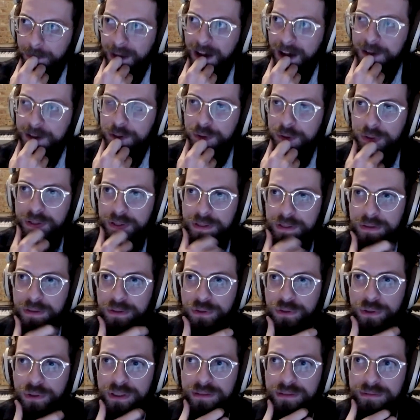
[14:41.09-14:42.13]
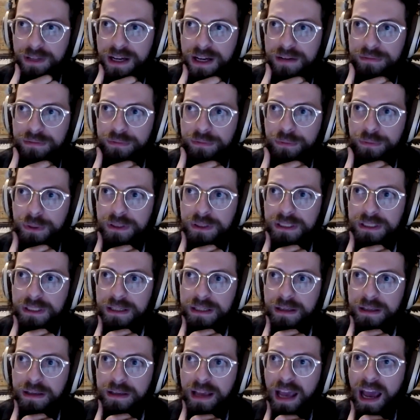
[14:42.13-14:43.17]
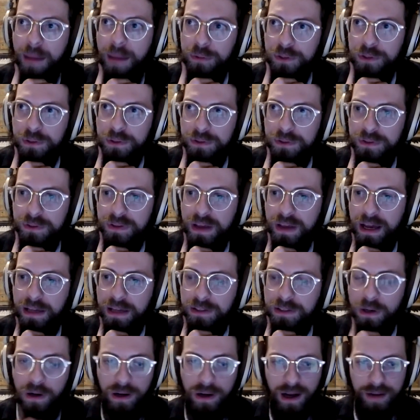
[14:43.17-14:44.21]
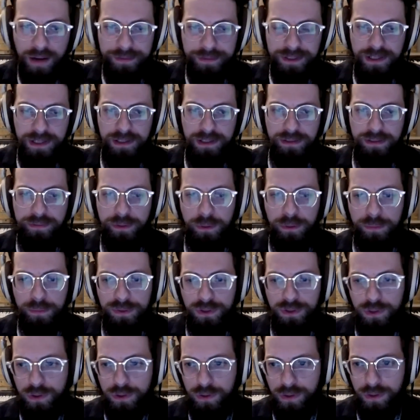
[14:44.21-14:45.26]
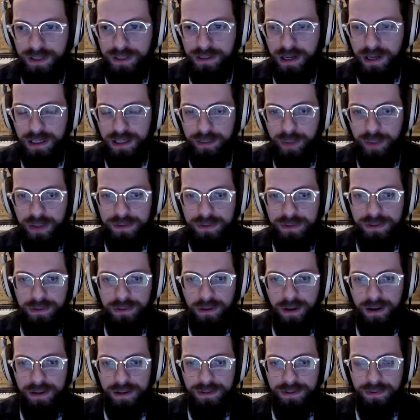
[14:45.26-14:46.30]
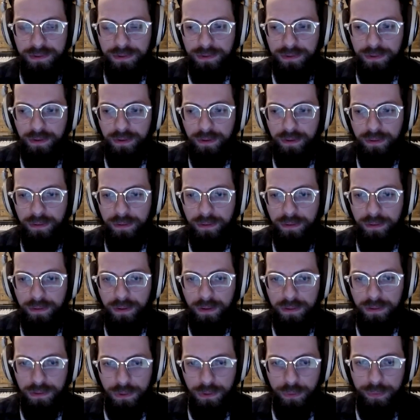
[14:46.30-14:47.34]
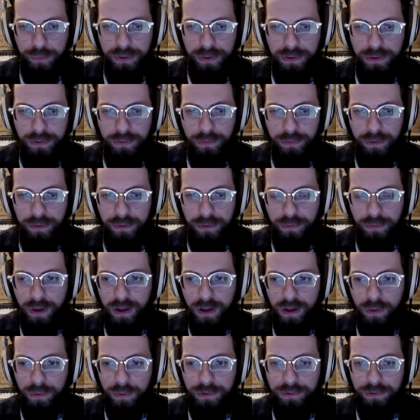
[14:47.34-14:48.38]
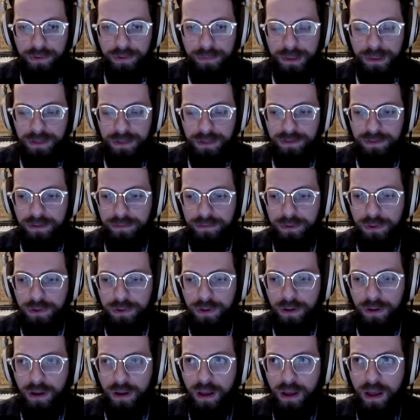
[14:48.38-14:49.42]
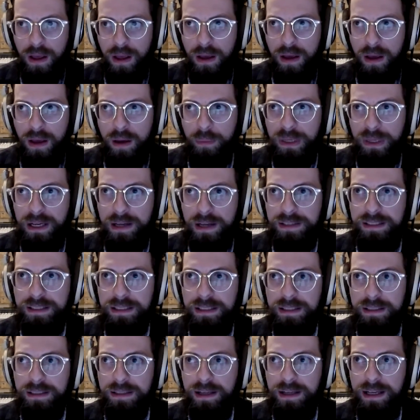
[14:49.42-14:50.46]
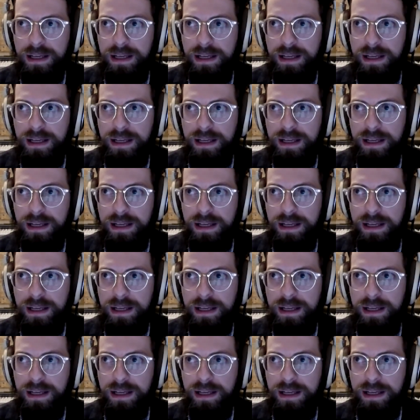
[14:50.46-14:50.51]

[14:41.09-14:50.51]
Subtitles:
the Tree of Life really captures that. Tarkovsky's films do. I talked about Solaris a little bit as well, which depicts the future, because it